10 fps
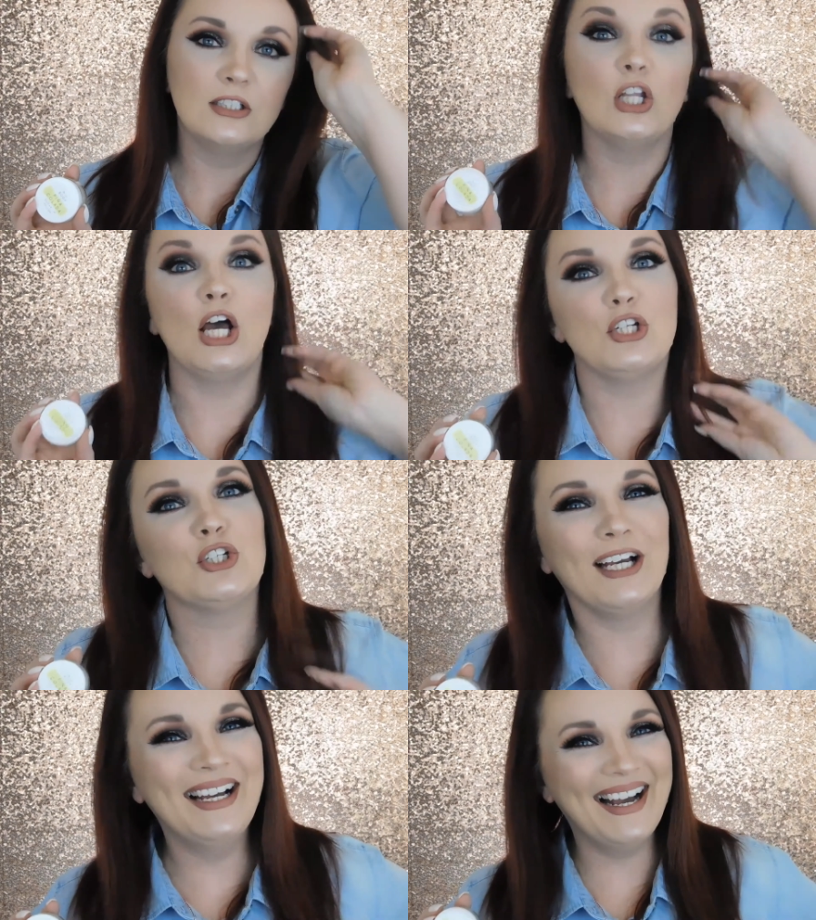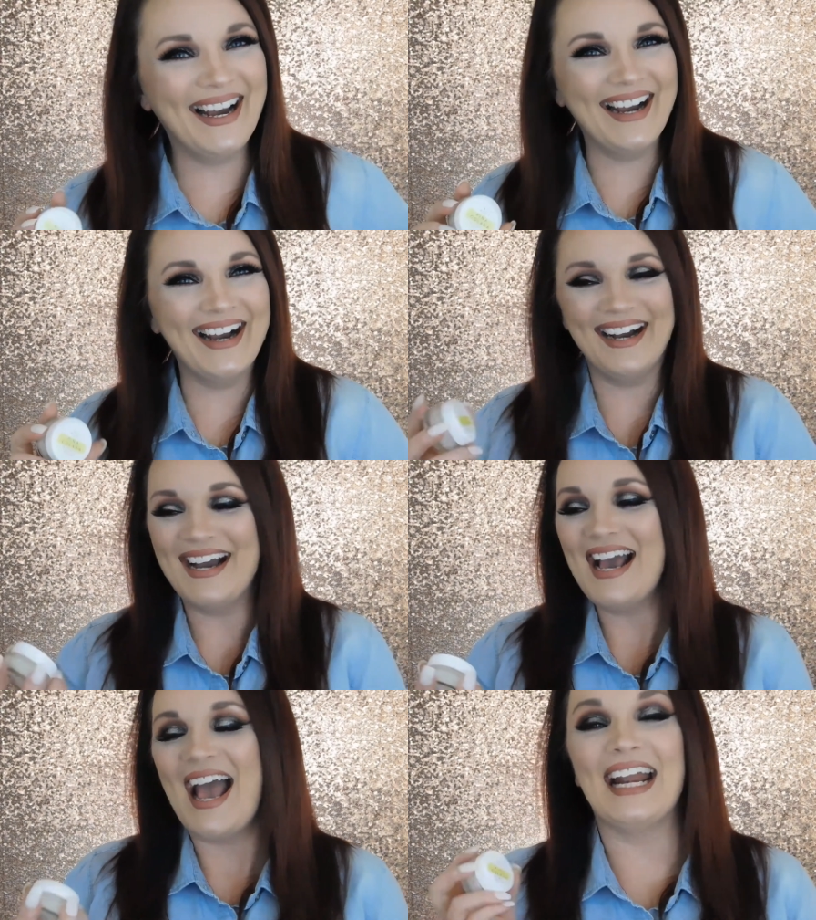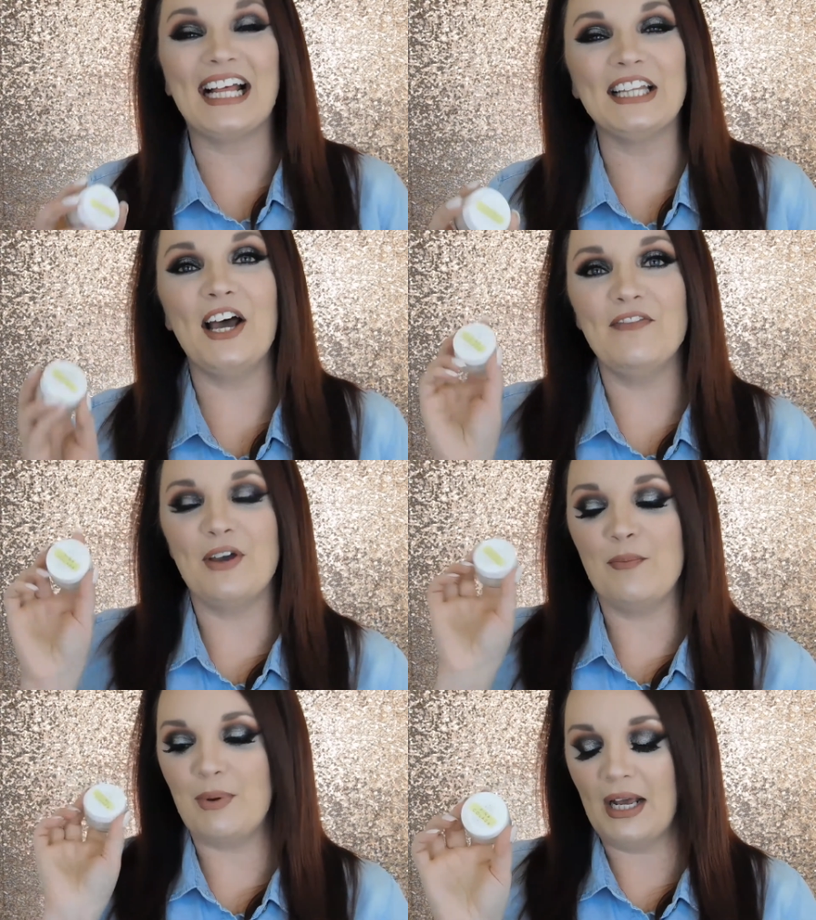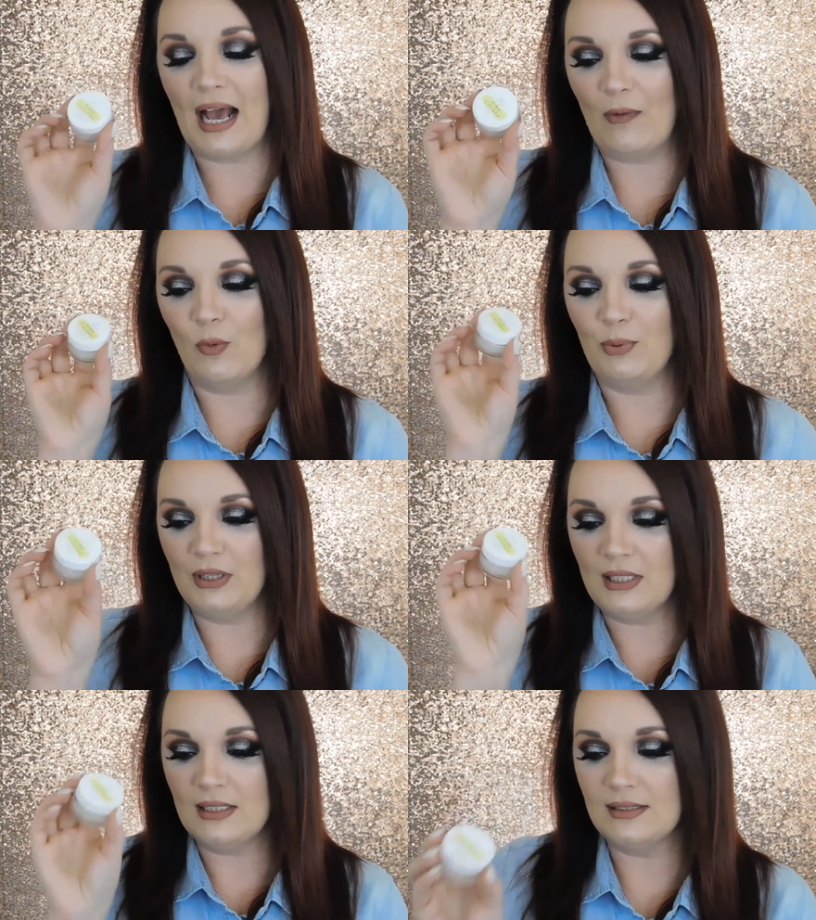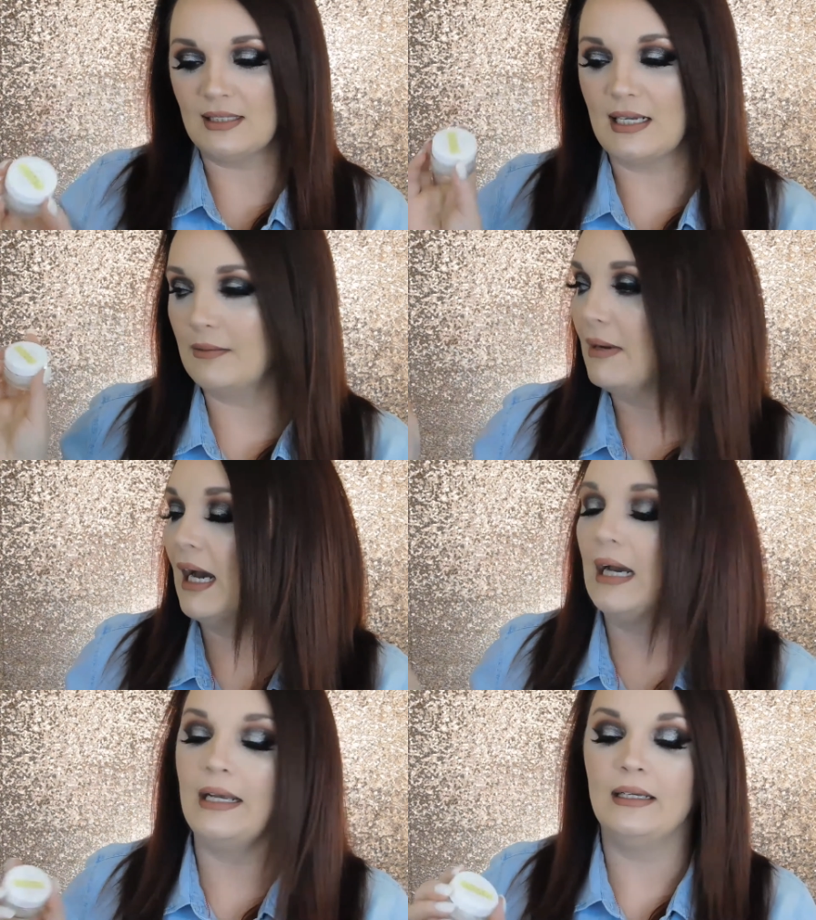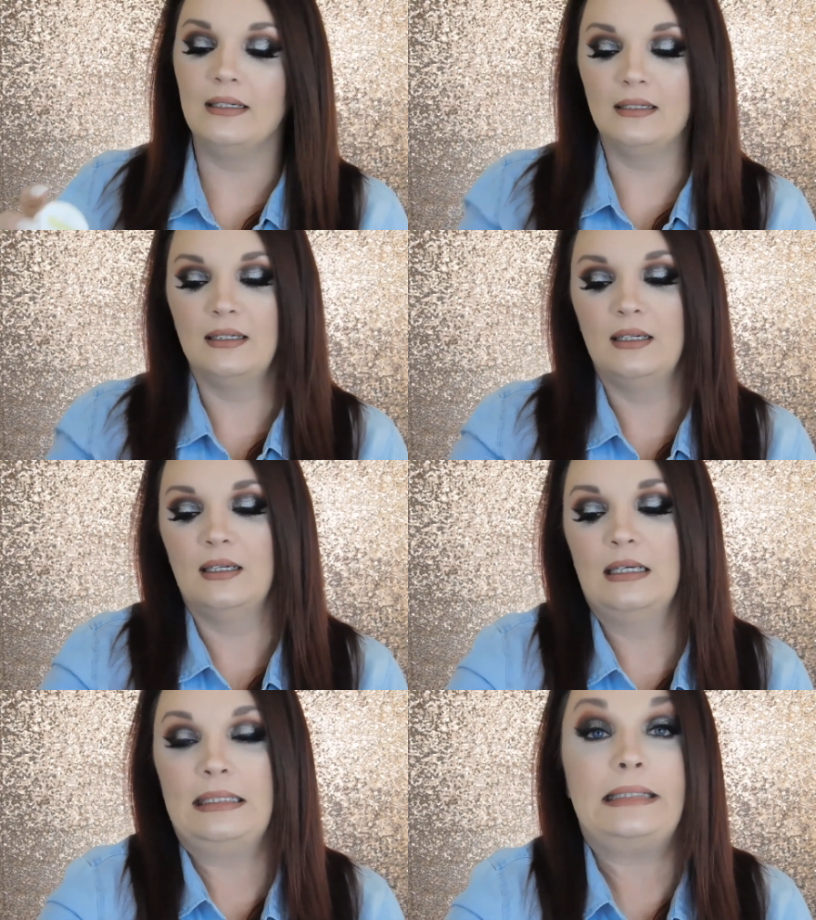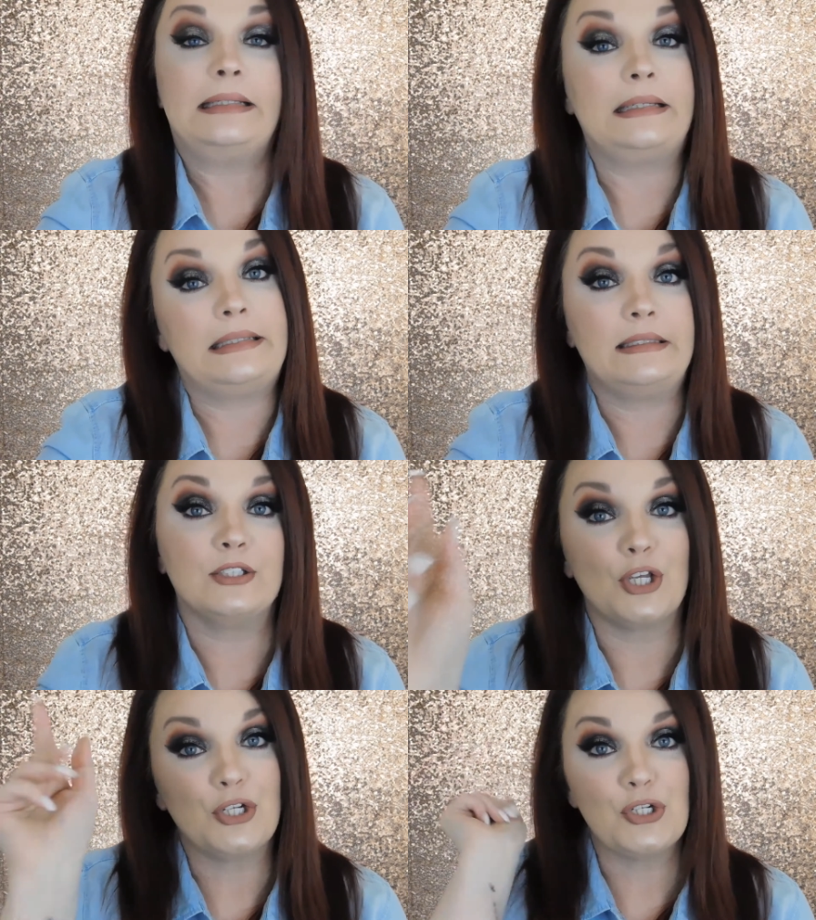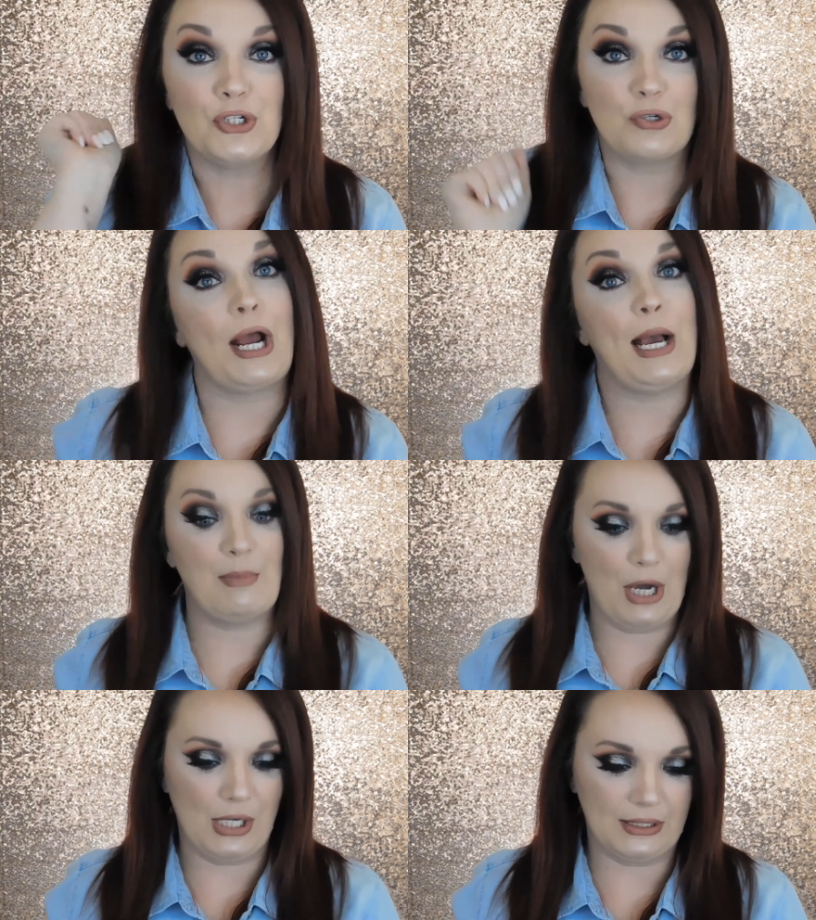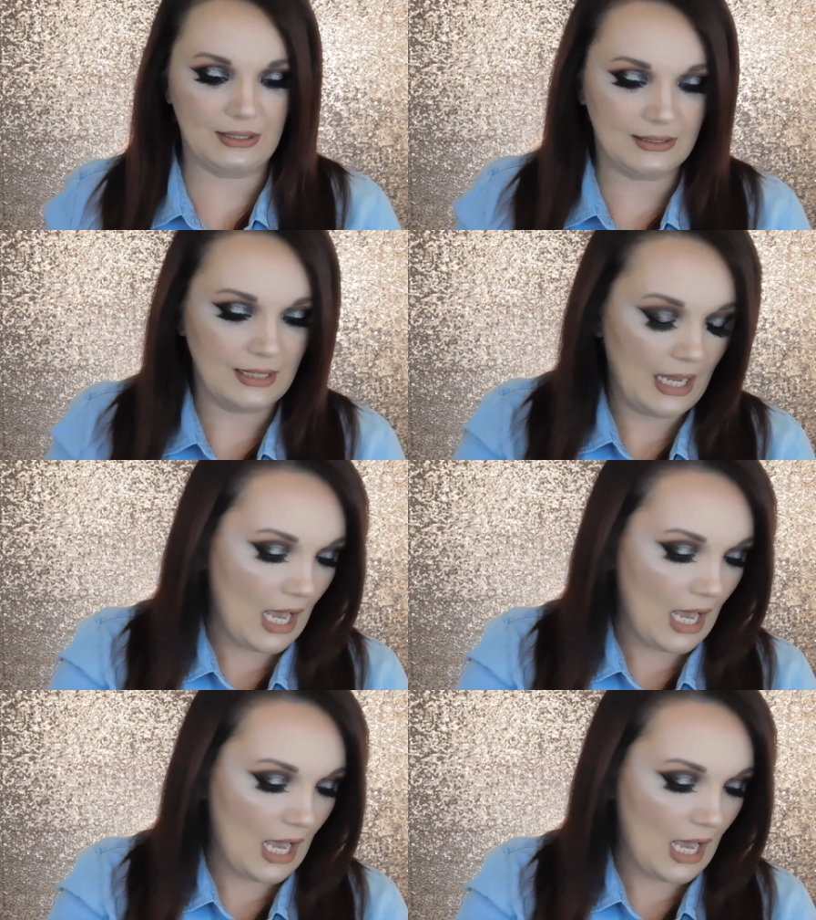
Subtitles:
Lush. And I love it, but I will put this in my needs to try box.